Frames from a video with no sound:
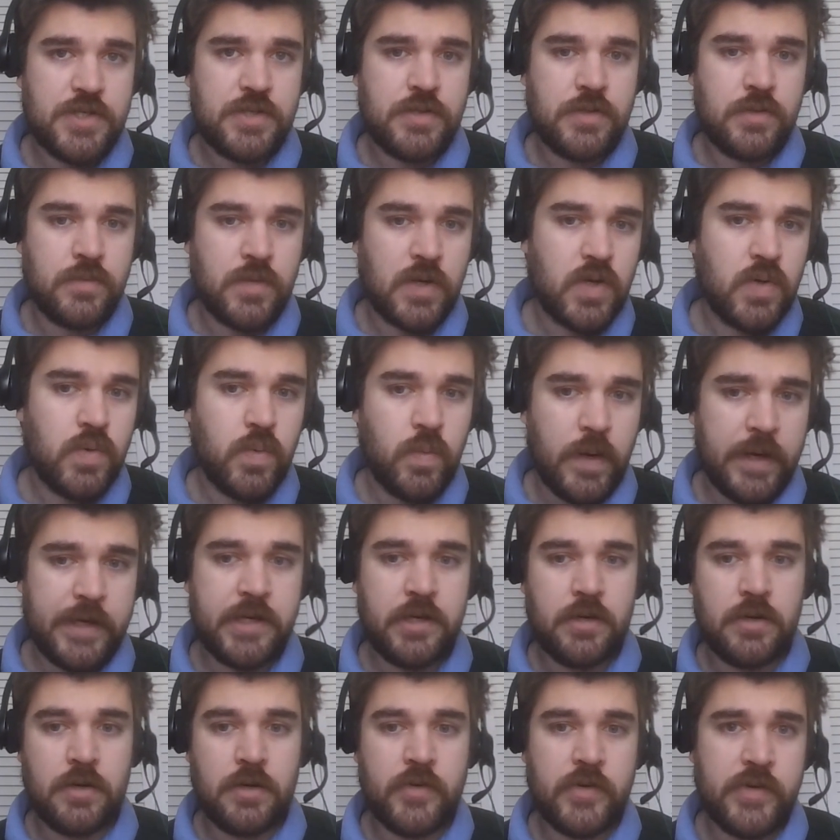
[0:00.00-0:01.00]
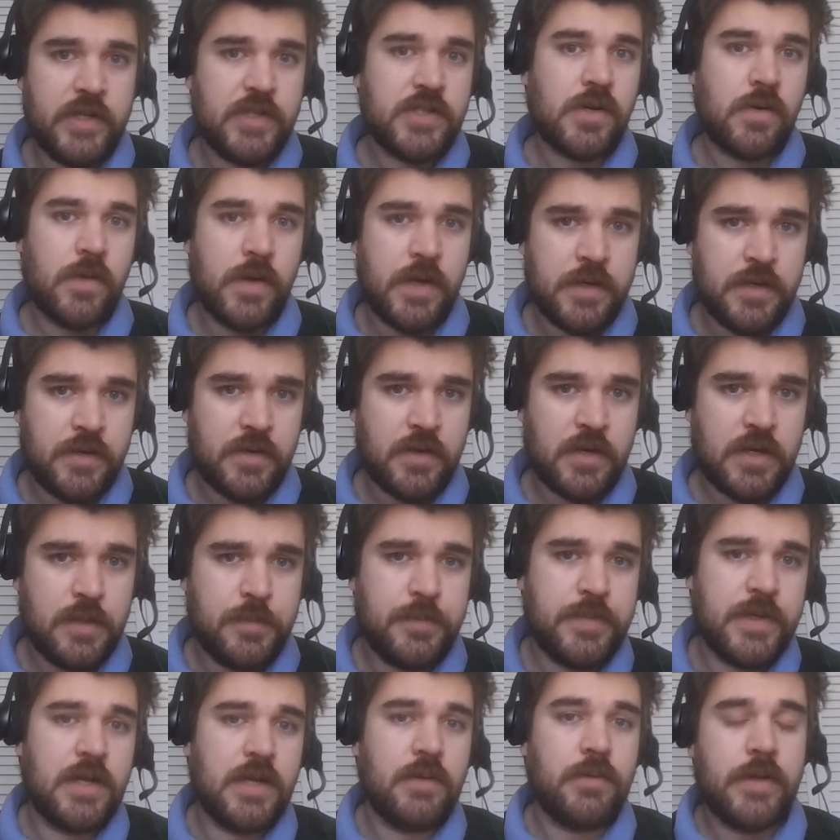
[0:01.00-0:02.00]
to acquire and integrate another
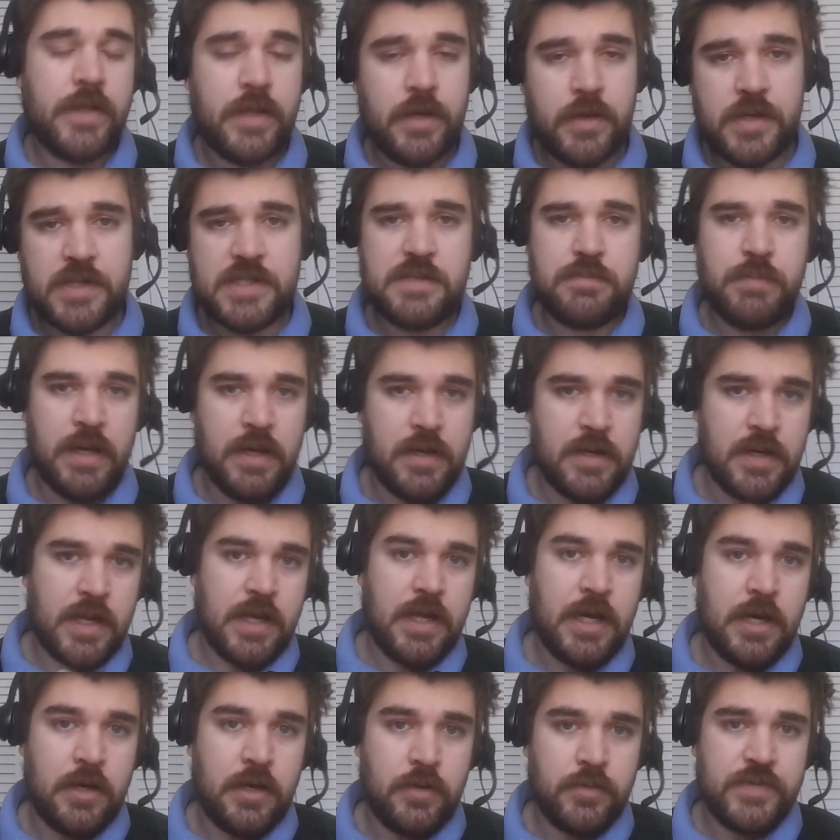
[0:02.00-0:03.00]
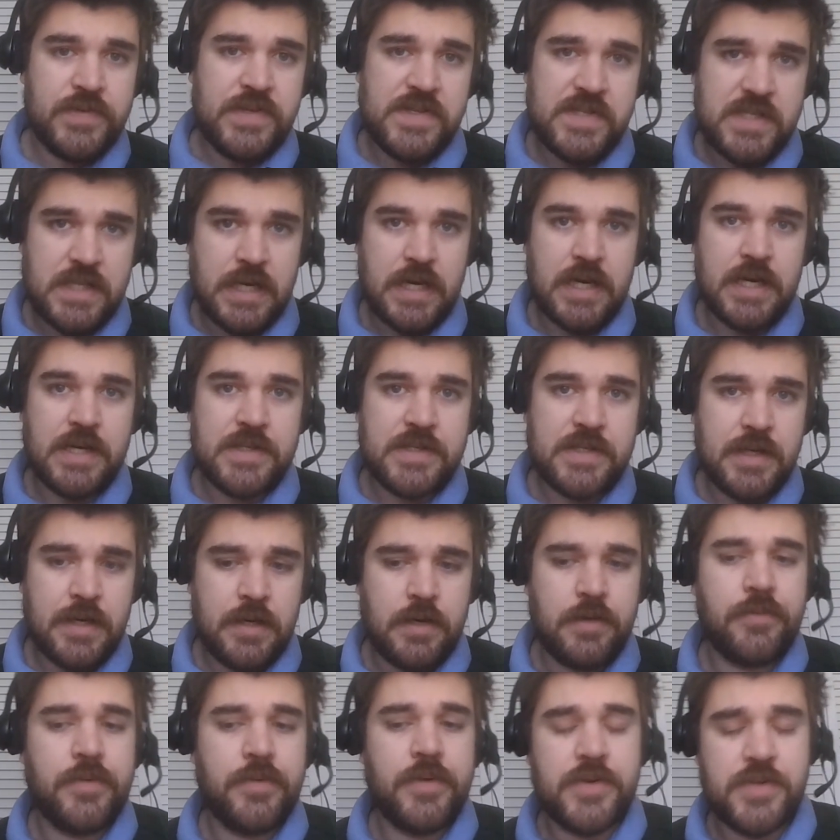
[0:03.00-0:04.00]
company without expanding out the size
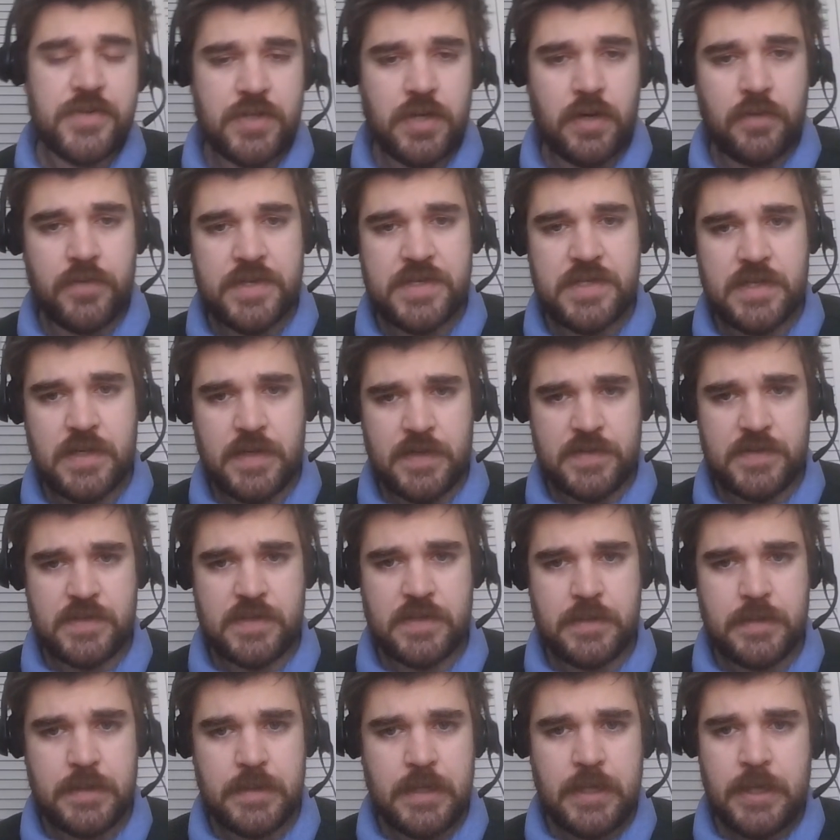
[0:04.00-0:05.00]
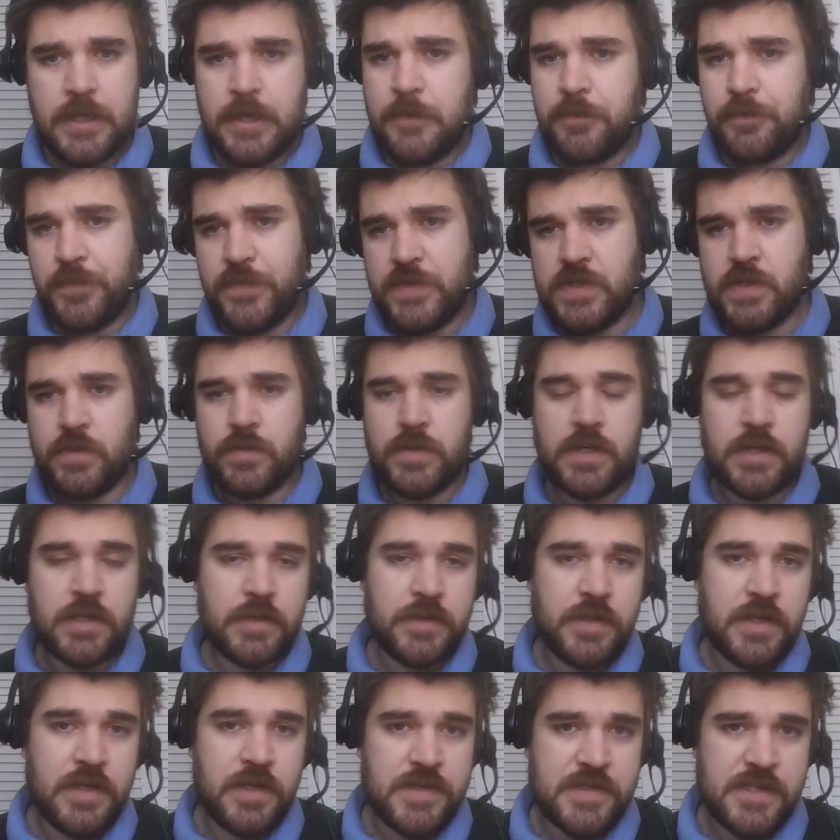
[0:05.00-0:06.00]
of their service desk. So not
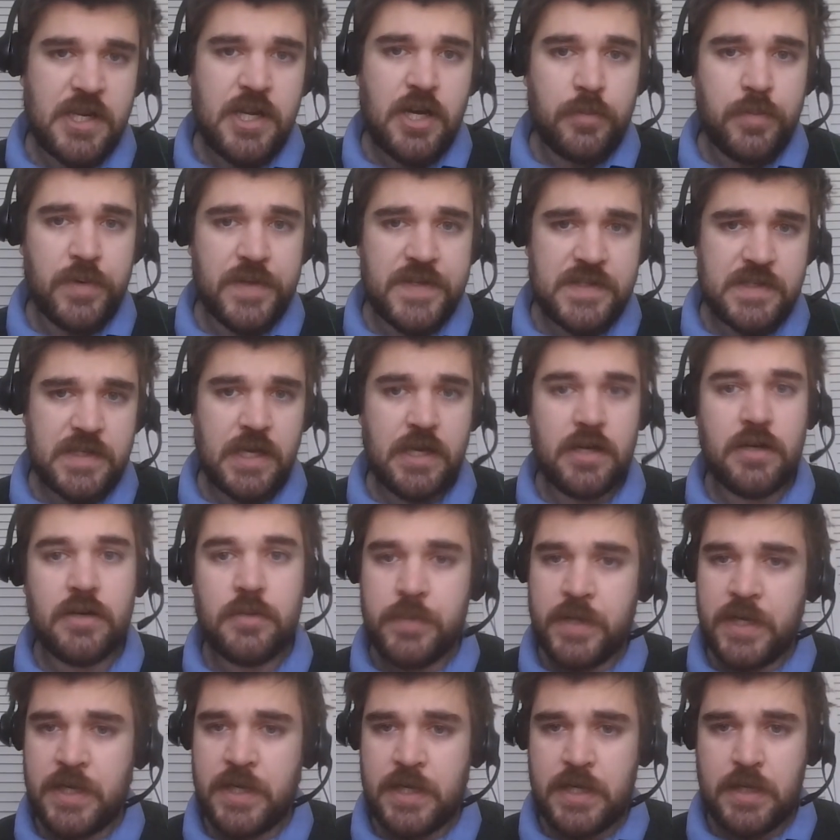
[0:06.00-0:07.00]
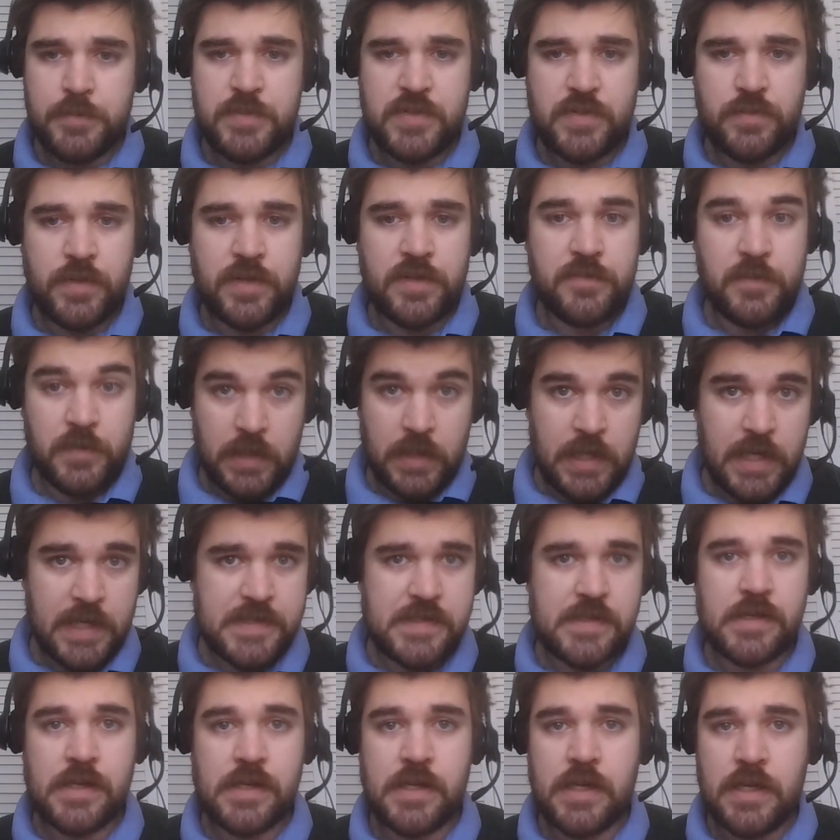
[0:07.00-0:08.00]
only does it help with scale, but it helps with
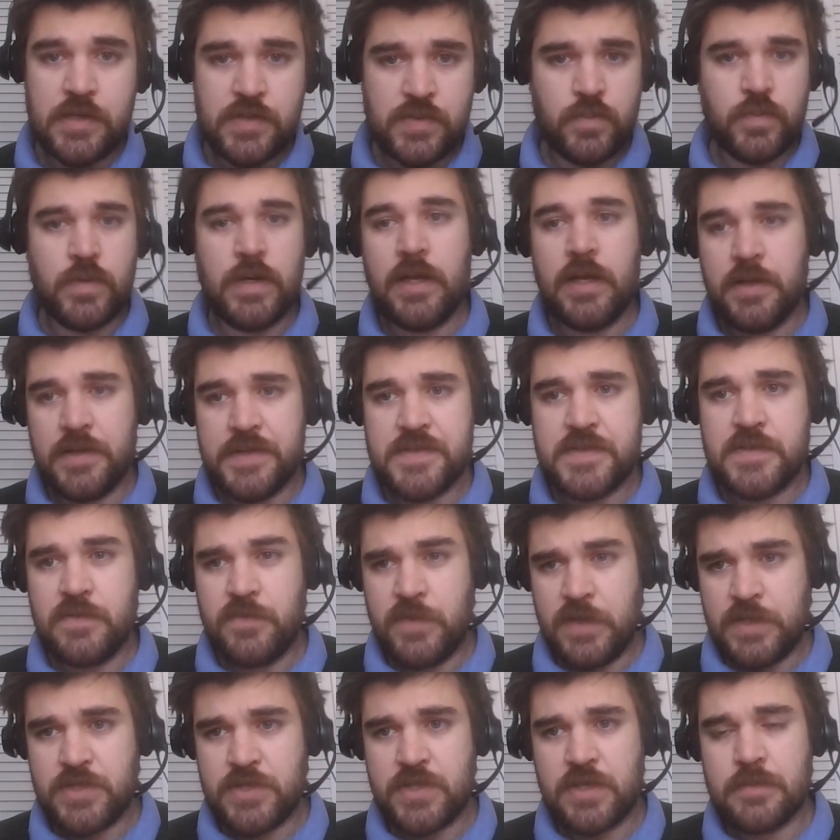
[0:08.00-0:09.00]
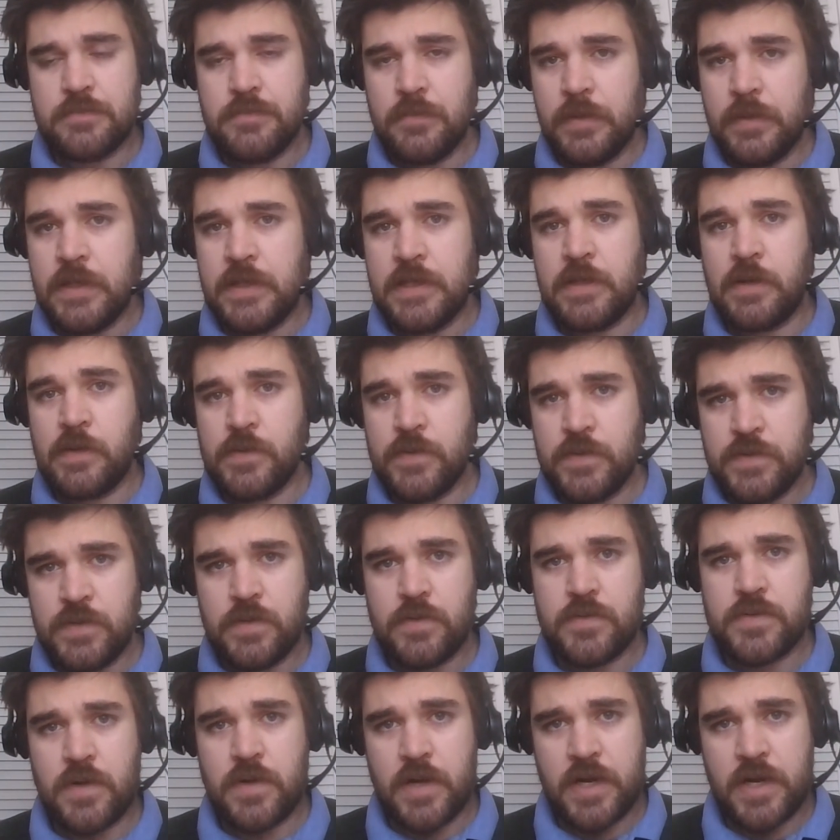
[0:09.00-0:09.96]
velocity as well as eventually meeting those user